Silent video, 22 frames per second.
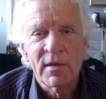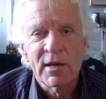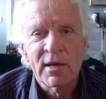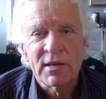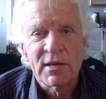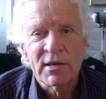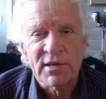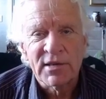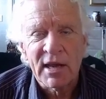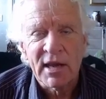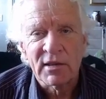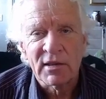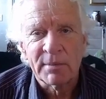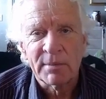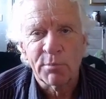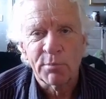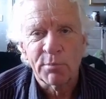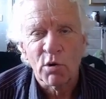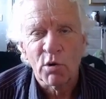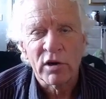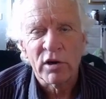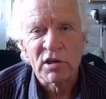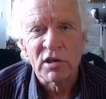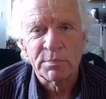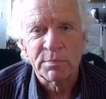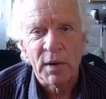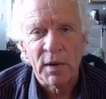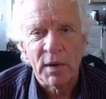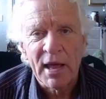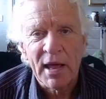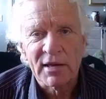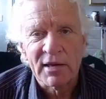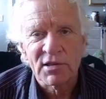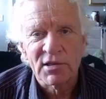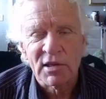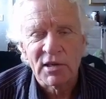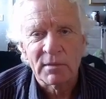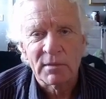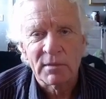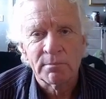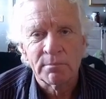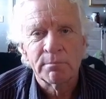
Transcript: take the borage plants and